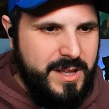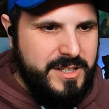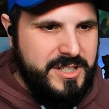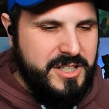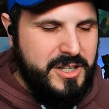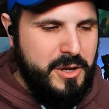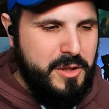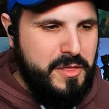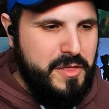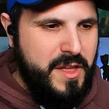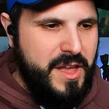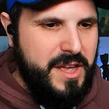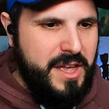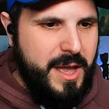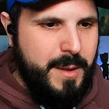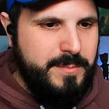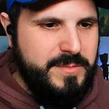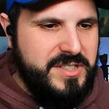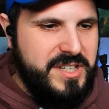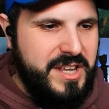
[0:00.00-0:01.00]
It's a good I thing
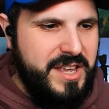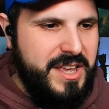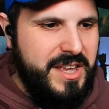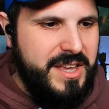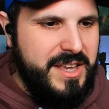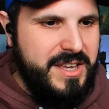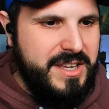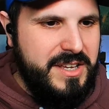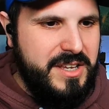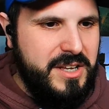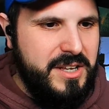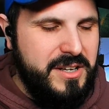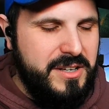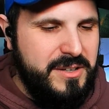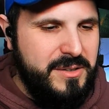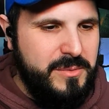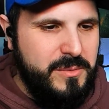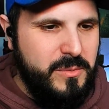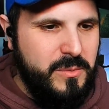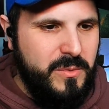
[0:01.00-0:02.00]

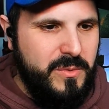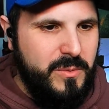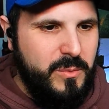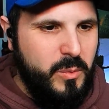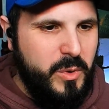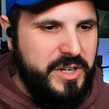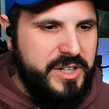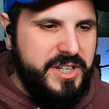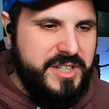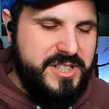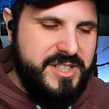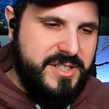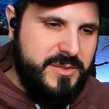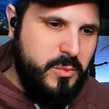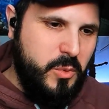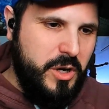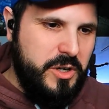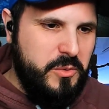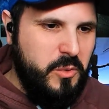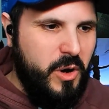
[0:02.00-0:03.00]
MT witnessed
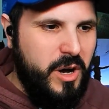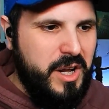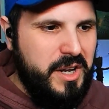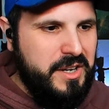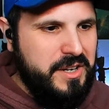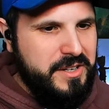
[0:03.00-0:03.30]
one one.